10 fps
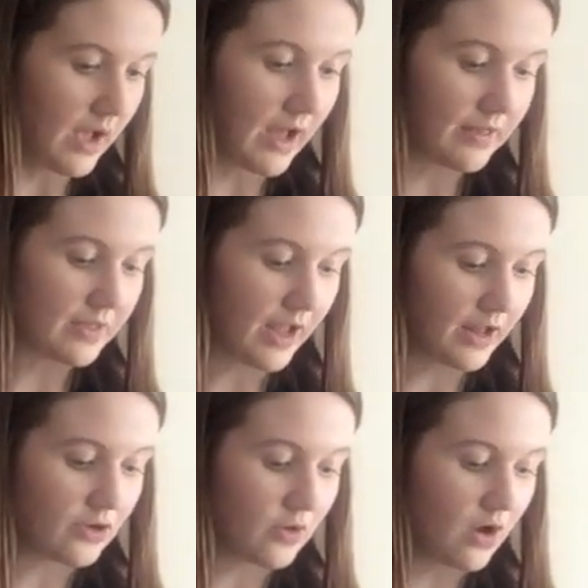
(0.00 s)
And
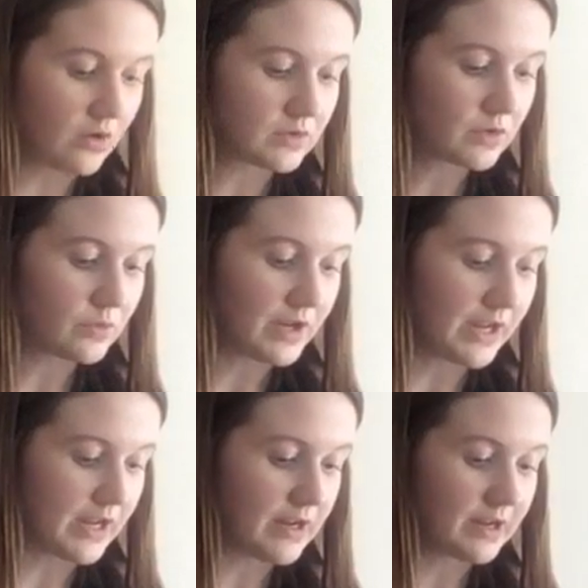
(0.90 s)
then you'll also
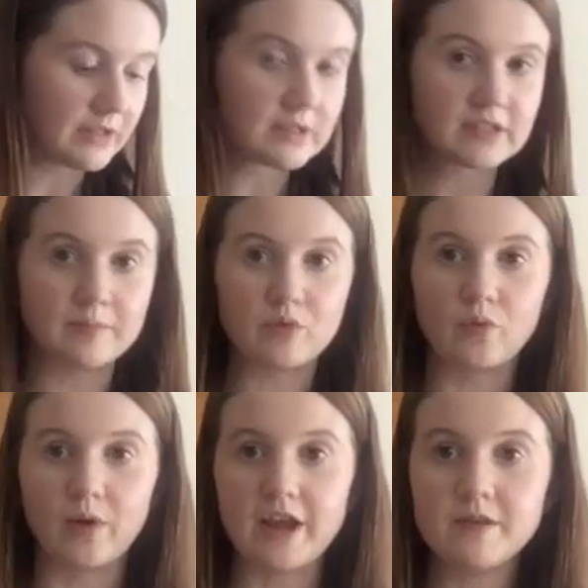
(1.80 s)
need some
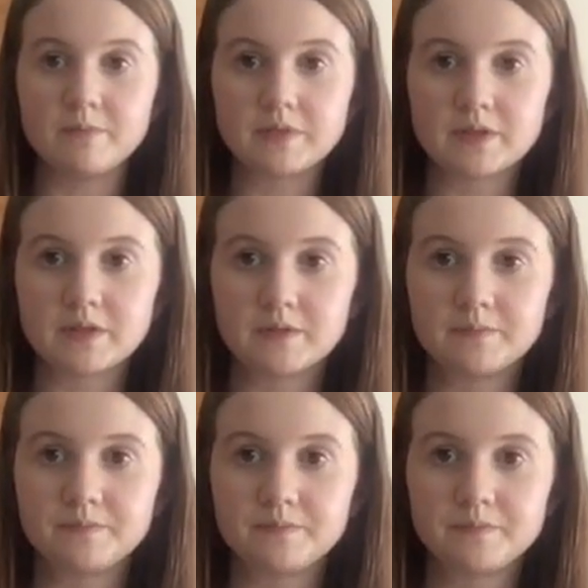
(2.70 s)
grapes.
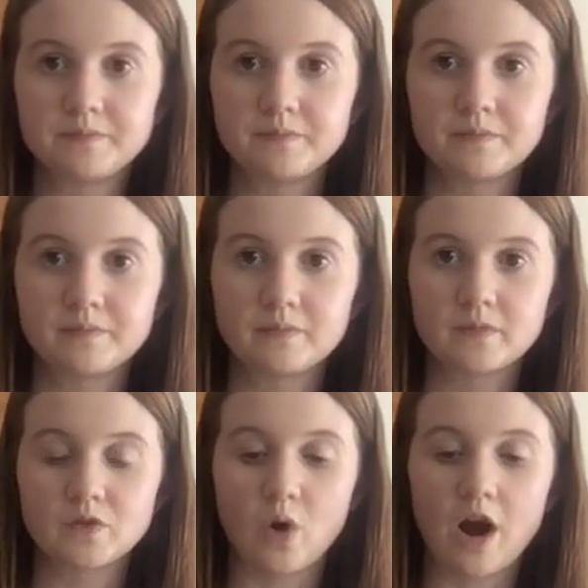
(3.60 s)

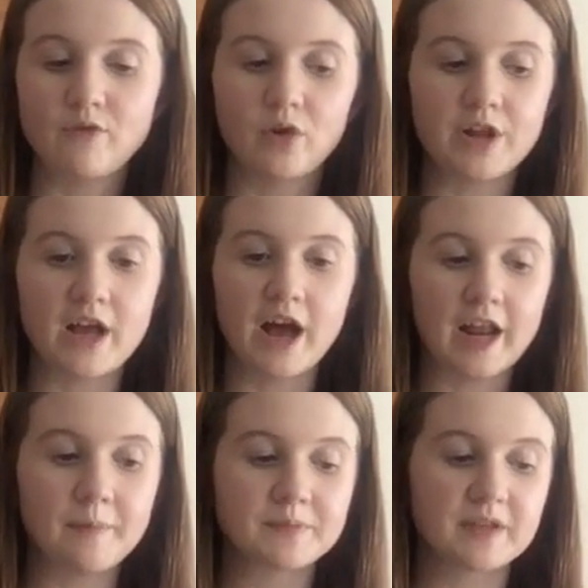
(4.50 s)
So I've already cut
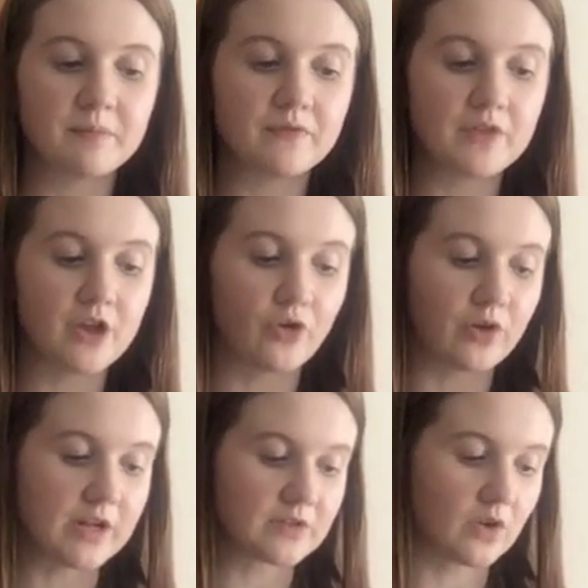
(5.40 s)
up some of the
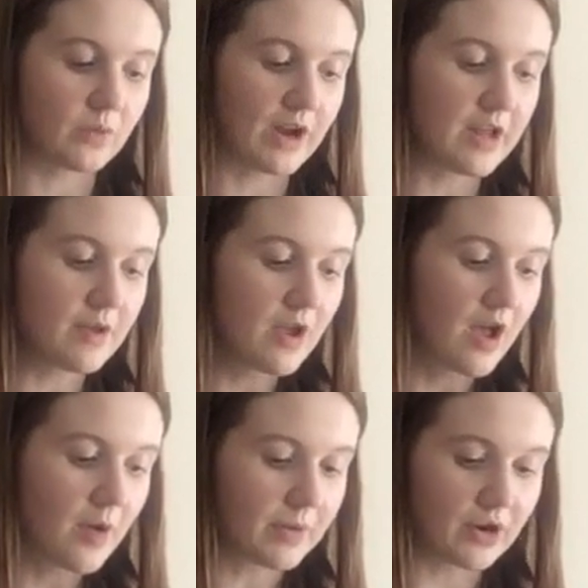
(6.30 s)
ingredients already,
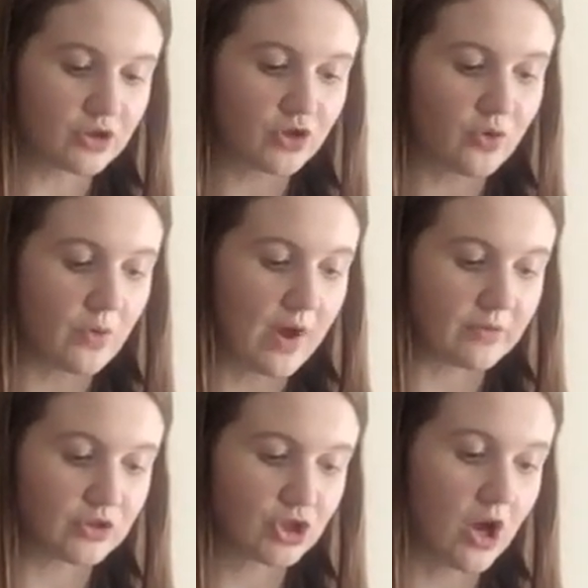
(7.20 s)
but I'll show you how
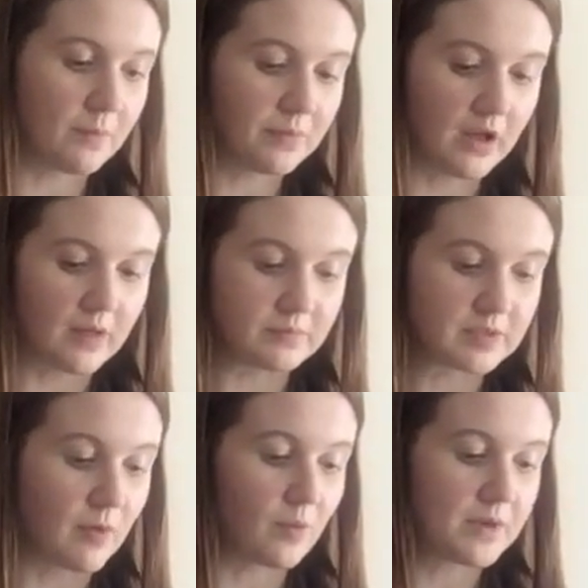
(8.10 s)
to chop
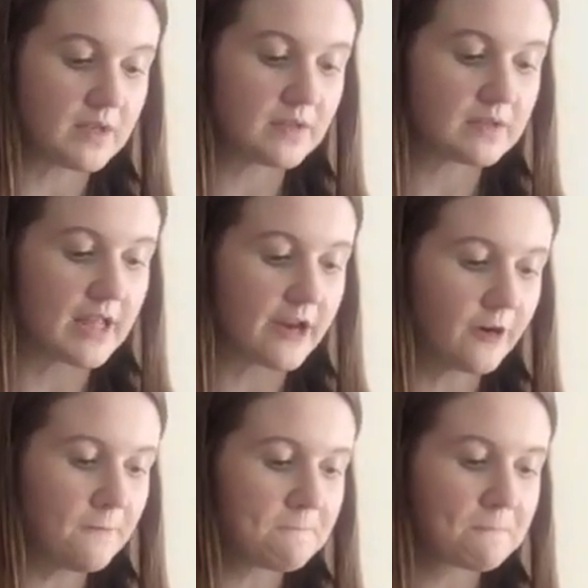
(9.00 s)
small pieces later.